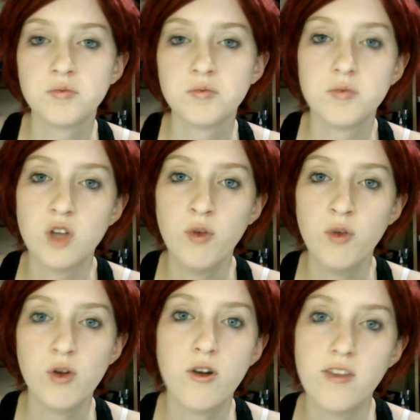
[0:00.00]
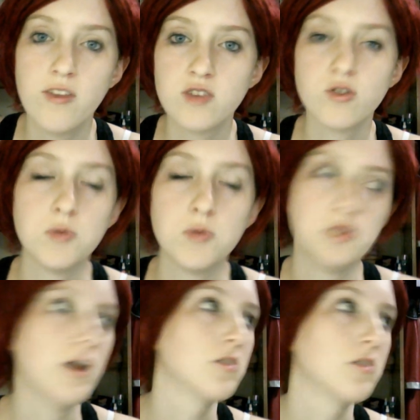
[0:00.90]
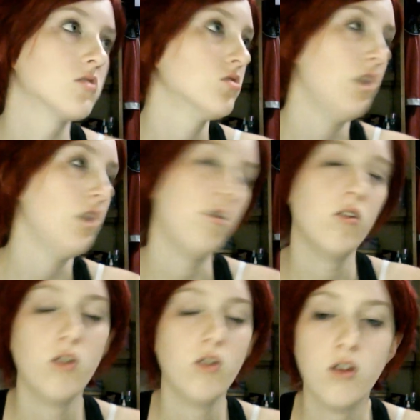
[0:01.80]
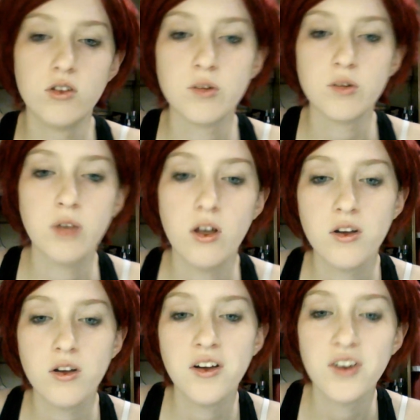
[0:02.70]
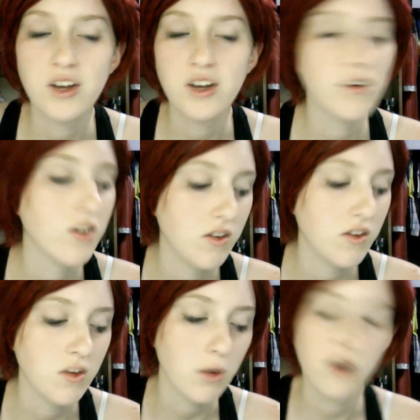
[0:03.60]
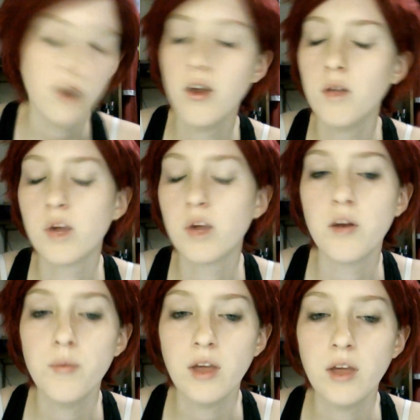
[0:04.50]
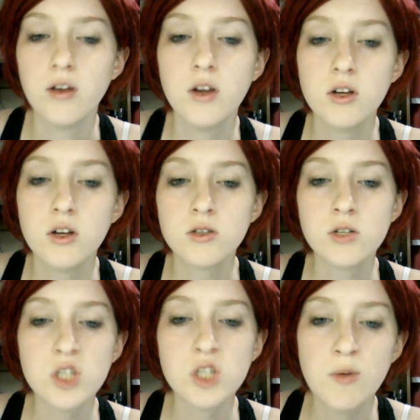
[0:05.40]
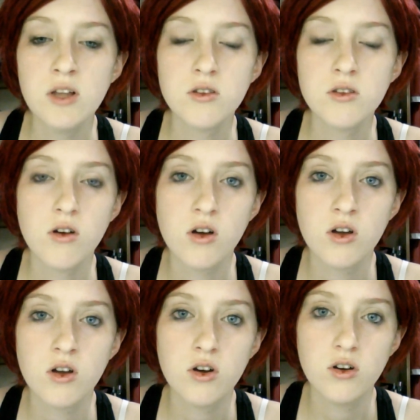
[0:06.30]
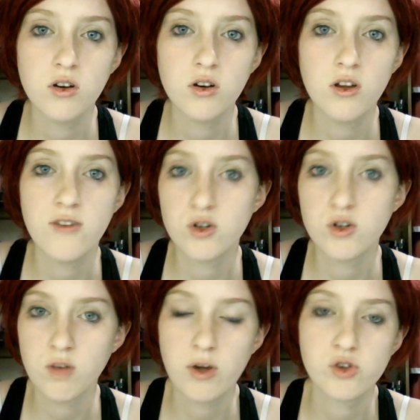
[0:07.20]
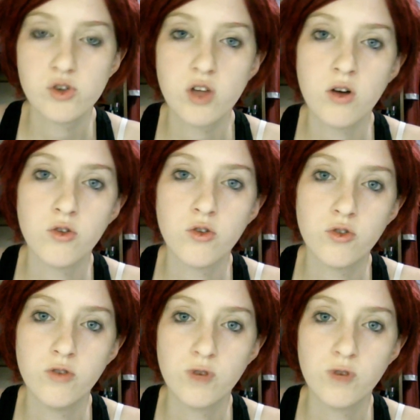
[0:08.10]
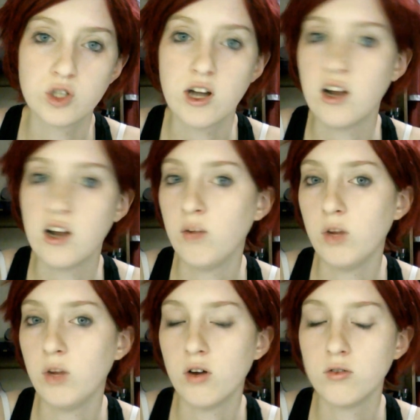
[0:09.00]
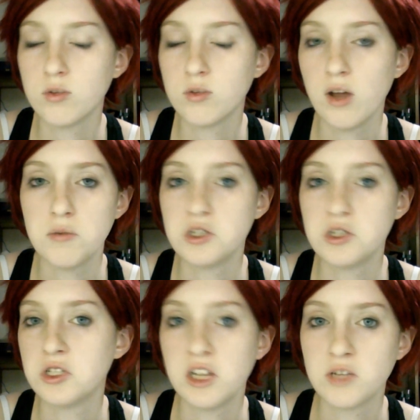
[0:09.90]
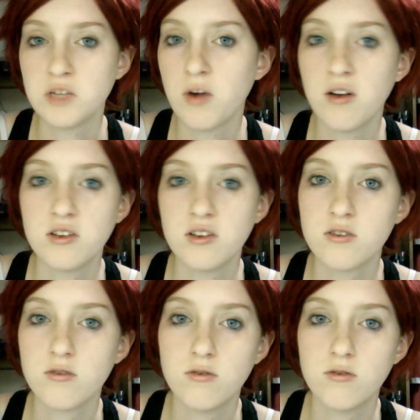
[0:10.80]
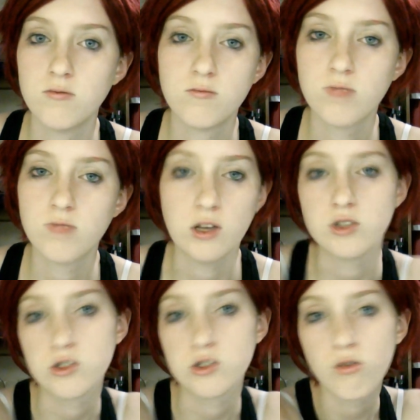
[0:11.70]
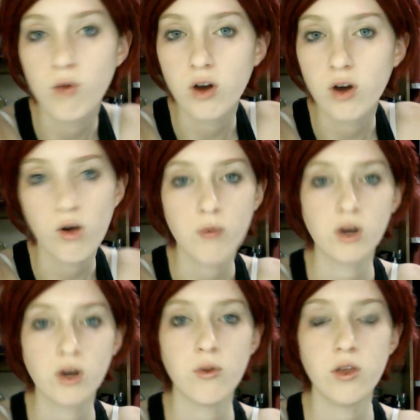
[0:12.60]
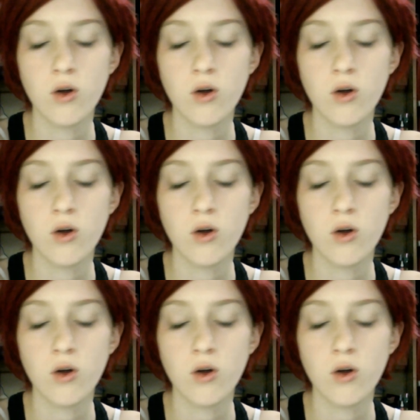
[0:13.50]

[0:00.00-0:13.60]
So I've been going about this for almost 2 hours. Shut it. So I'm really hungry now that I think about it. But yeah. So it just depends on if you're doing it by yourself, first time, sometimes it just takes a while because things just don't want to cooperate with you.